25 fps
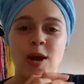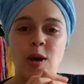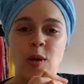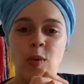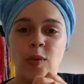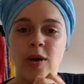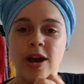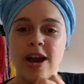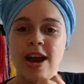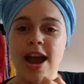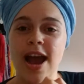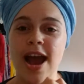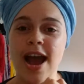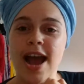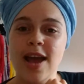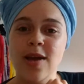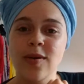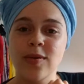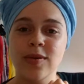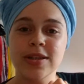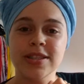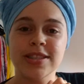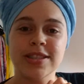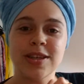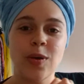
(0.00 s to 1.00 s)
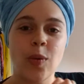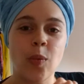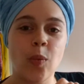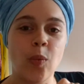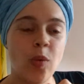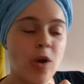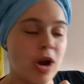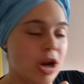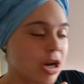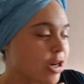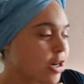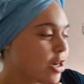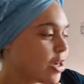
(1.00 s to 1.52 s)
where I was at
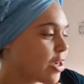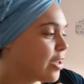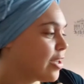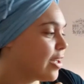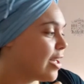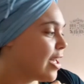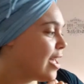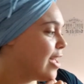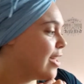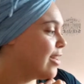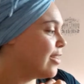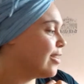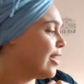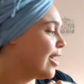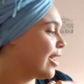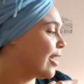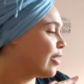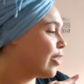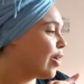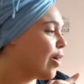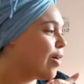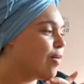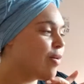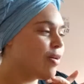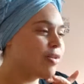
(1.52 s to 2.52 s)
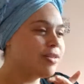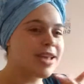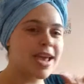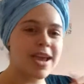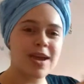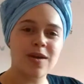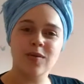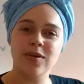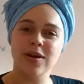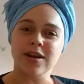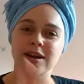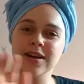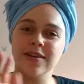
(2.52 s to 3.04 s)
work, and like the whole day
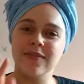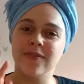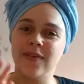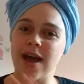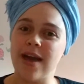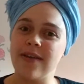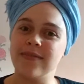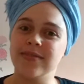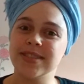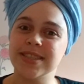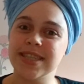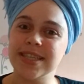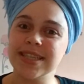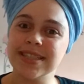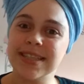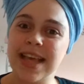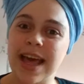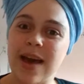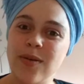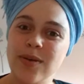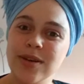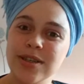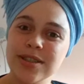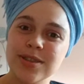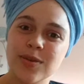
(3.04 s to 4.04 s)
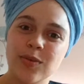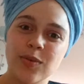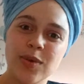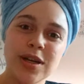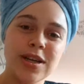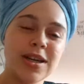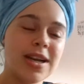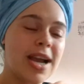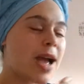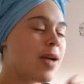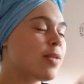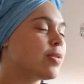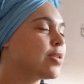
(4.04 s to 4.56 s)
at work, 5-6 hours at
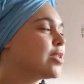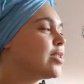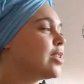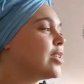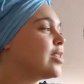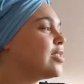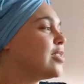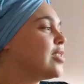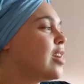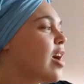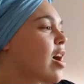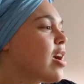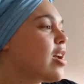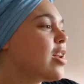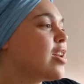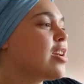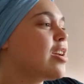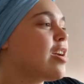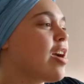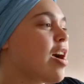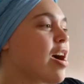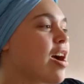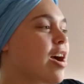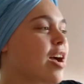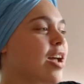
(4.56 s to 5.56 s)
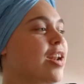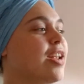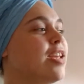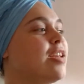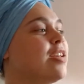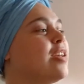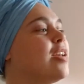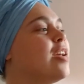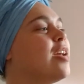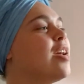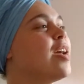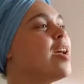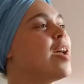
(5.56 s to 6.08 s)
work, I was just talking to God
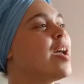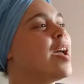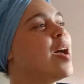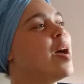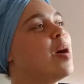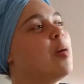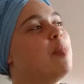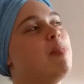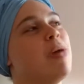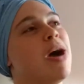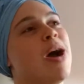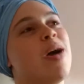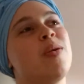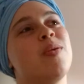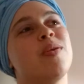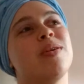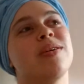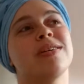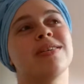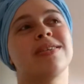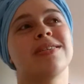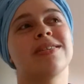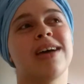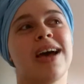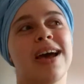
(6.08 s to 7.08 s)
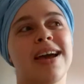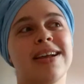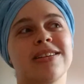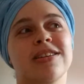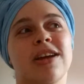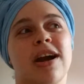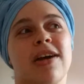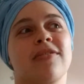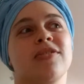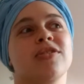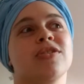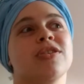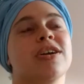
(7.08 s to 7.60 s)
about head
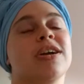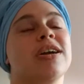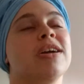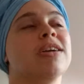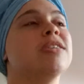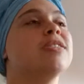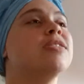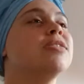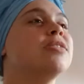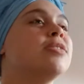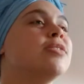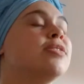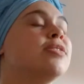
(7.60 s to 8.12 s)
covering.